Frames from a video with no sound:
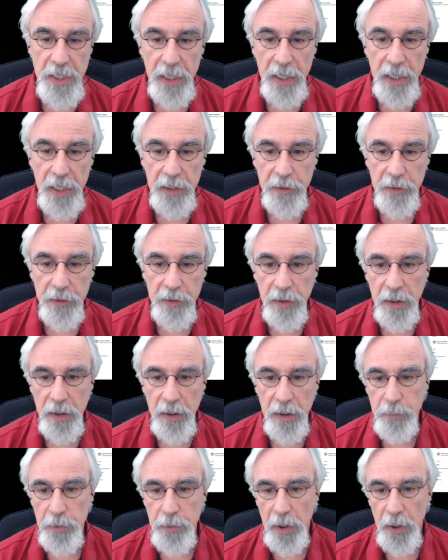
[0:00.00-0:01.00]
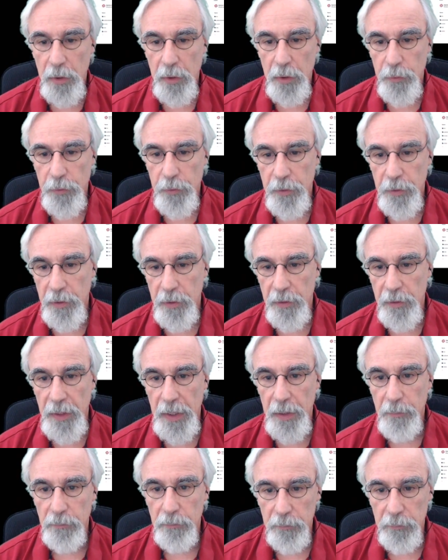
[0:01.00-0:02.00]
GC
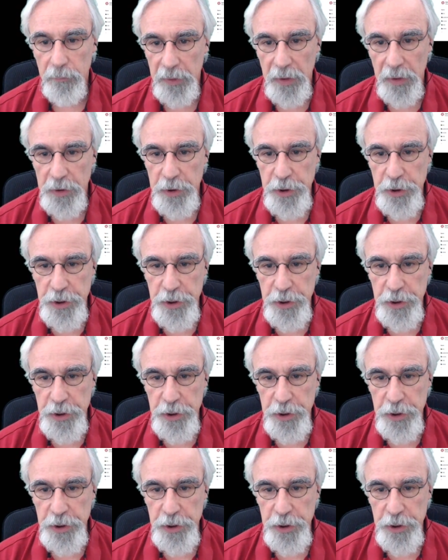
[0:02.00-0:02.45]
container